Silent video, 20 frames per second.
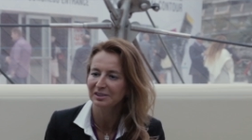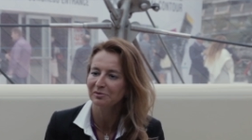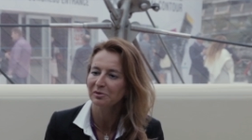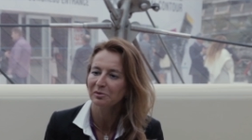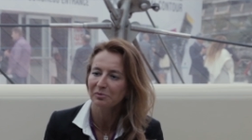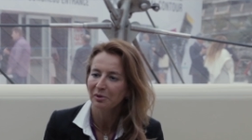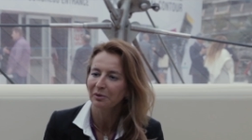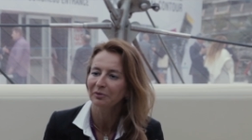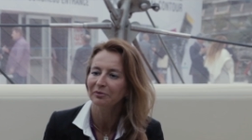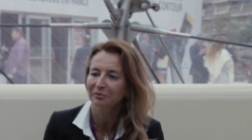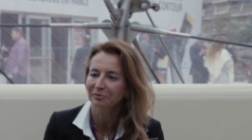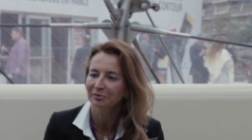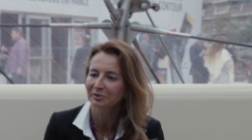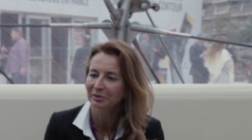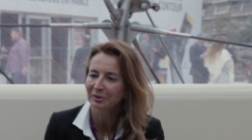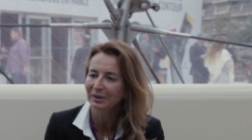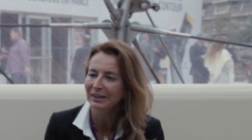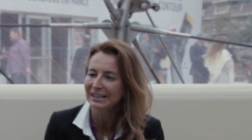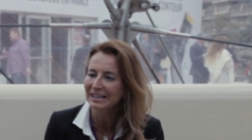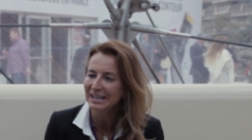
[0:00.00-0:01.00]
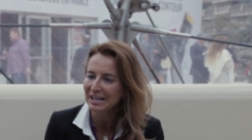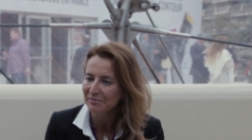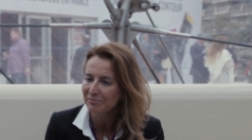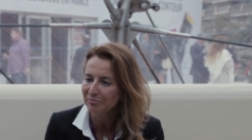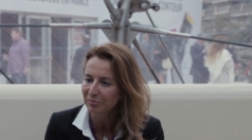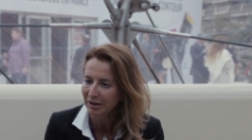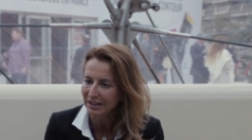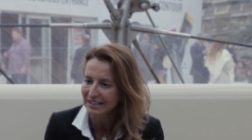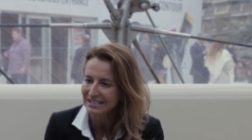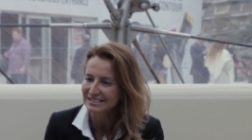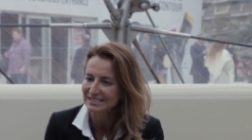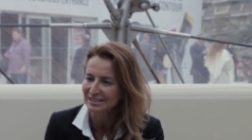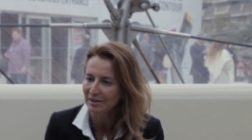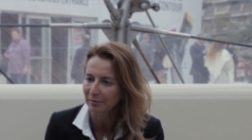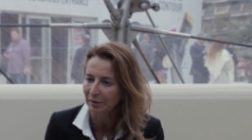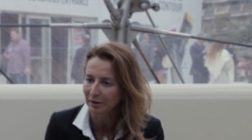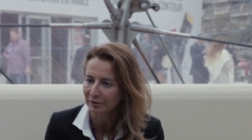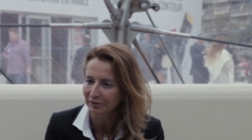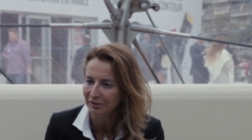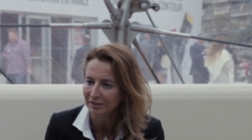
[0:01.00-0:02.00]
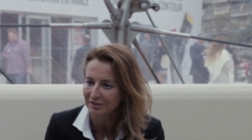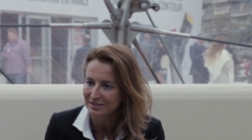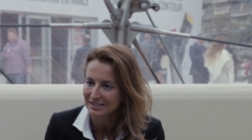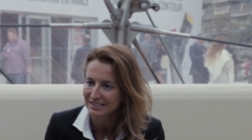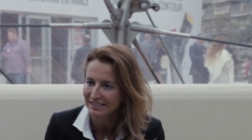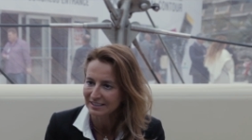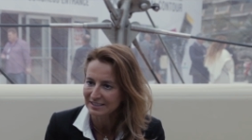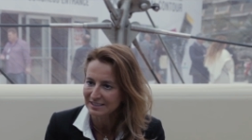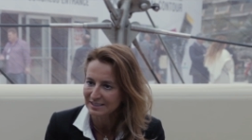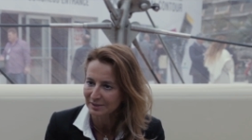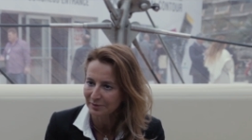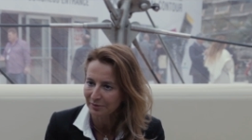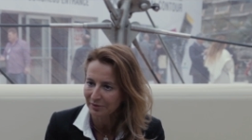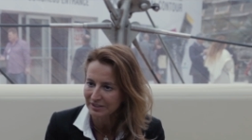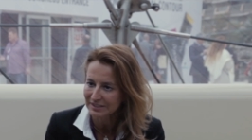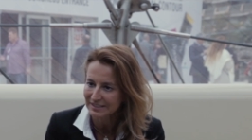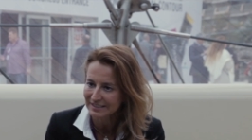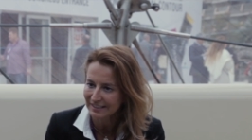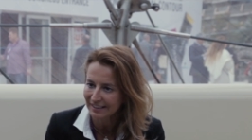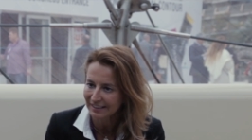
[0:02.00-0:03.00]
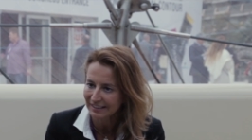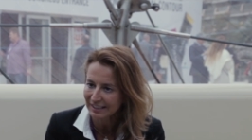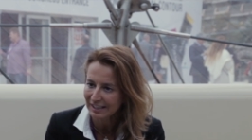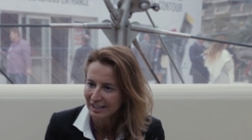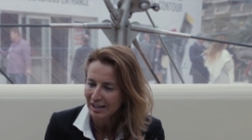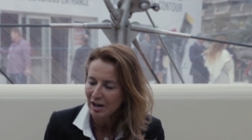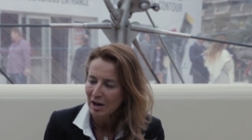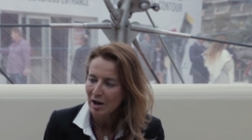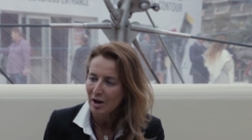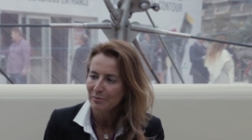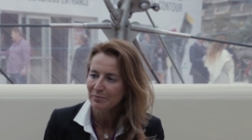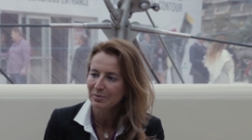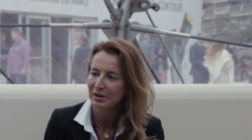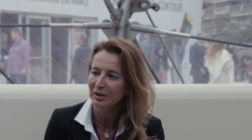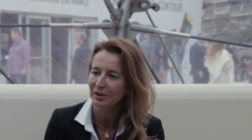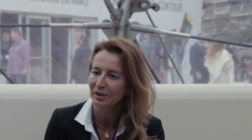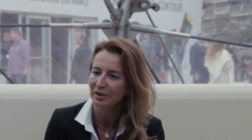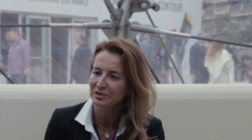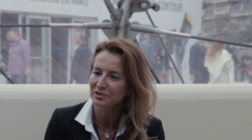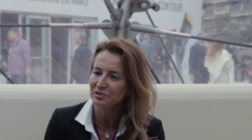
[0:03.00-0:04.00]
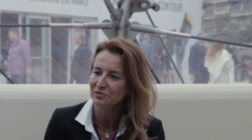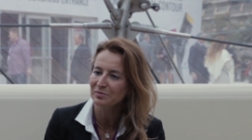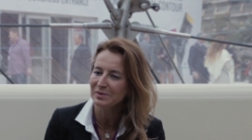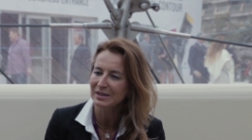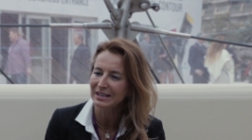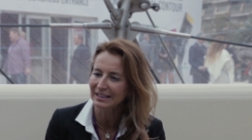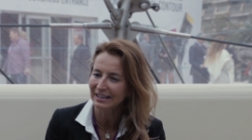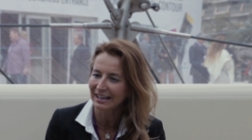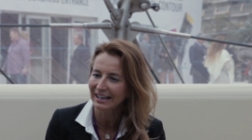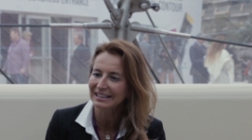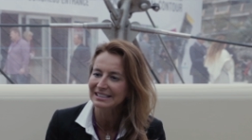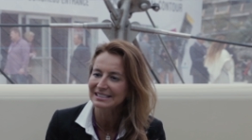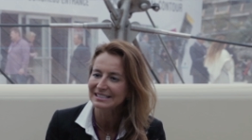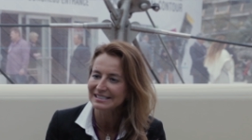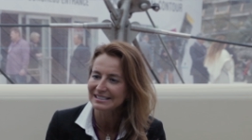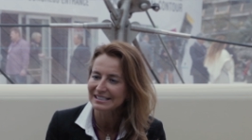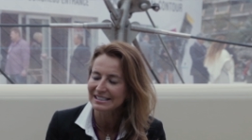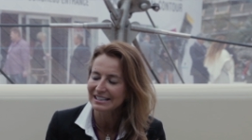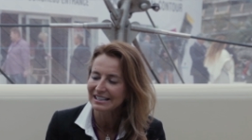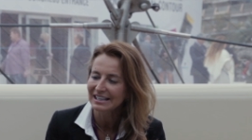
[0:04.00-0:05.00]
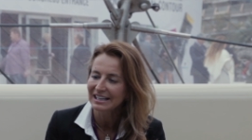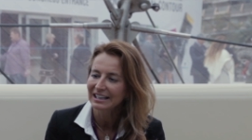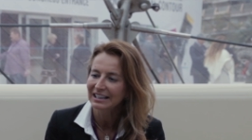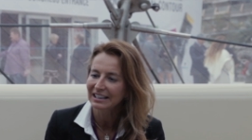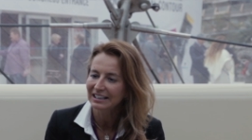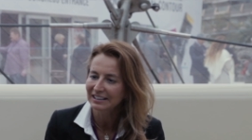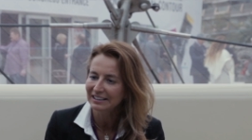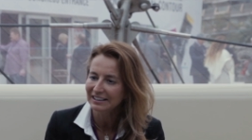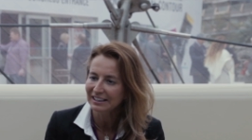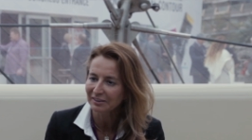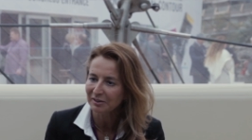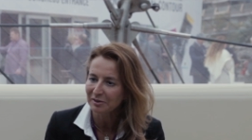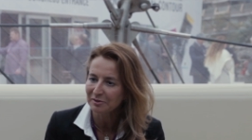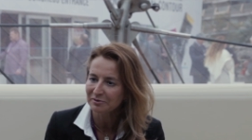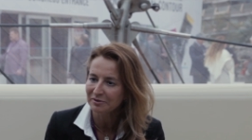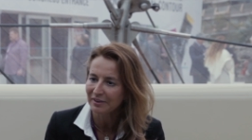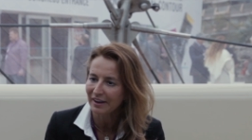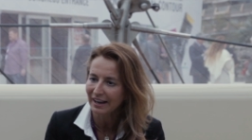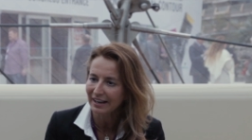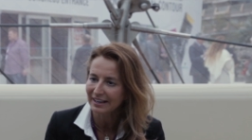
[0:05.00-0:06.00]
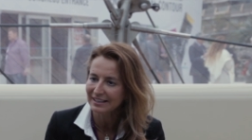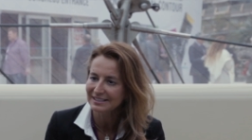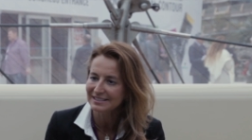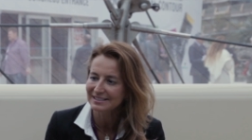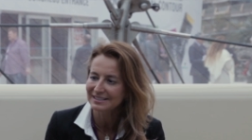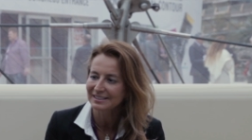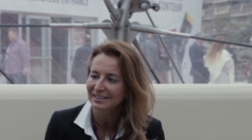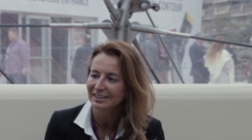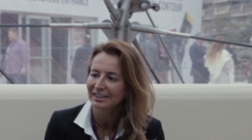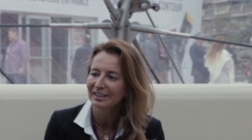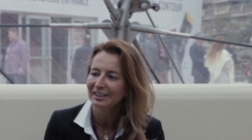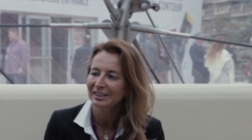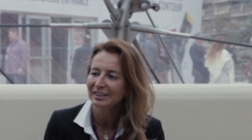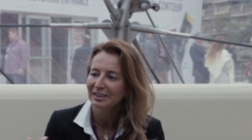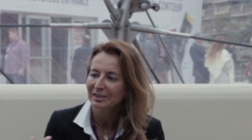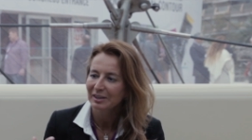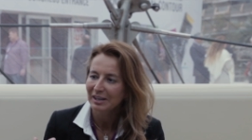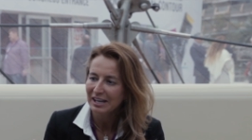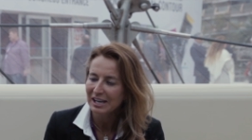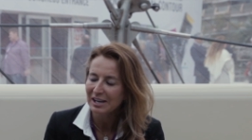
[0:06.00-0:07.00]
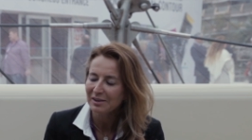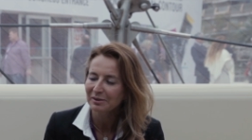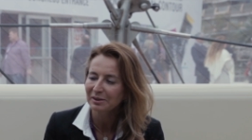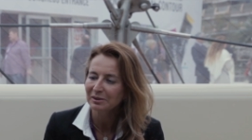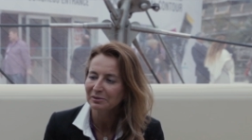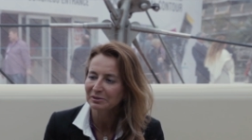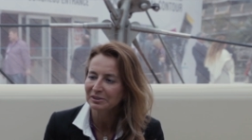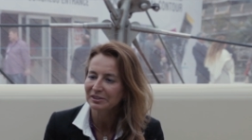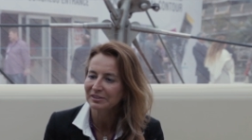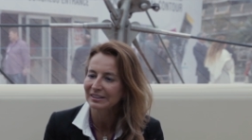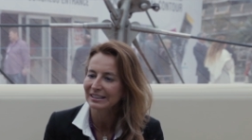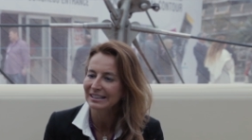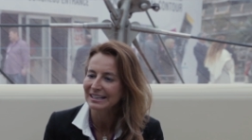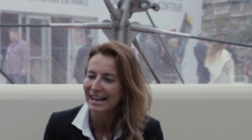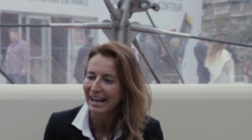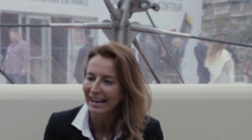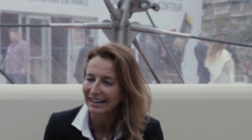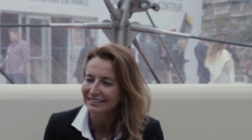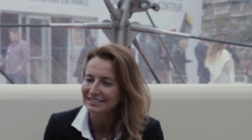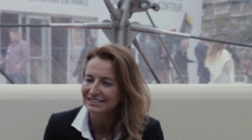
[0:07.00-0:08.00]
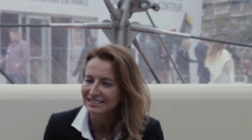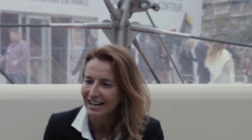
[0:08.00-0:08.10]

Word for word: We were really impressed about the results of this study because we can see clear effects even with the naked